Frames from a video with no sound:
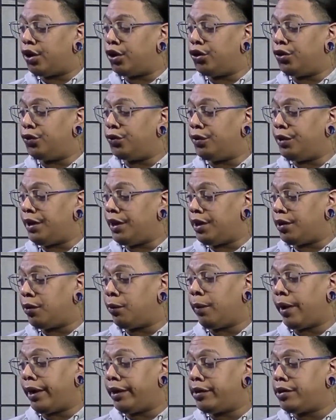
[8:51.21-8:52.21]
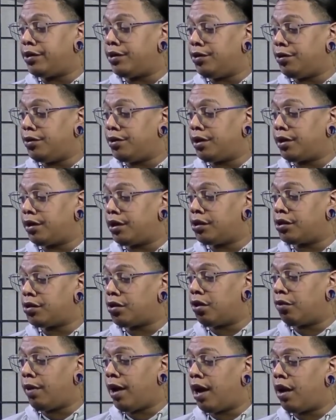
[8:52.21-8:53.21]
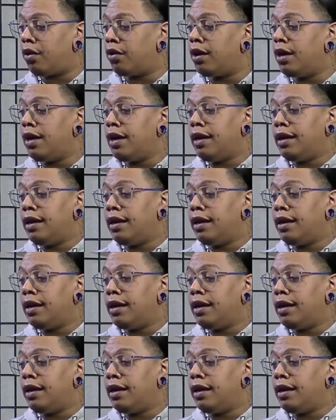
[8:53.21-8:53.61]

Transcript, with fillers: unique way to use it this go round.